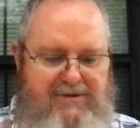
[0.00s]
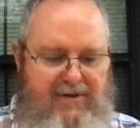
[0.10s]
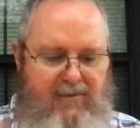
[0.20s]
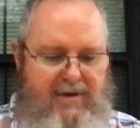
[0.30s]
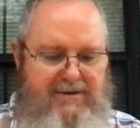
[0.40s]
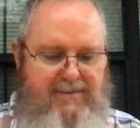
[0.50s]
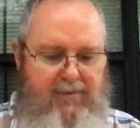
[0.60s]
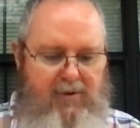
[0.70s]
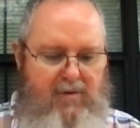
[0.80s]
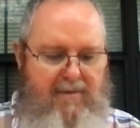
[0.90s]
and the winds
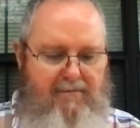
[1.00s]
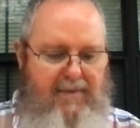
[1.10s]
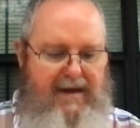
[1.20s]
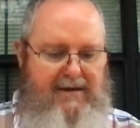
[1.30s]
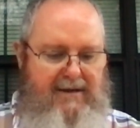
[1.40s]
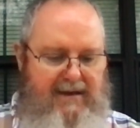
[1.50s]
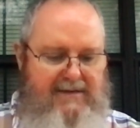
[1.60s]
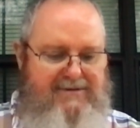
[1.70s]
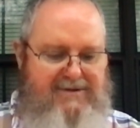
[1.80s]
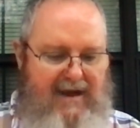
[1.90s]
blew and beat
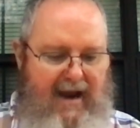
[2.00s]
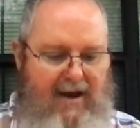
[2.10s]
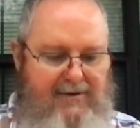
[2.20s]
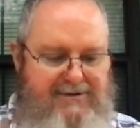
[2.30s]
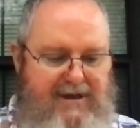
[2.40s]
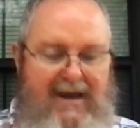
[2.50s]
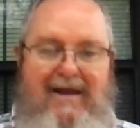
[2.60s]
against the house.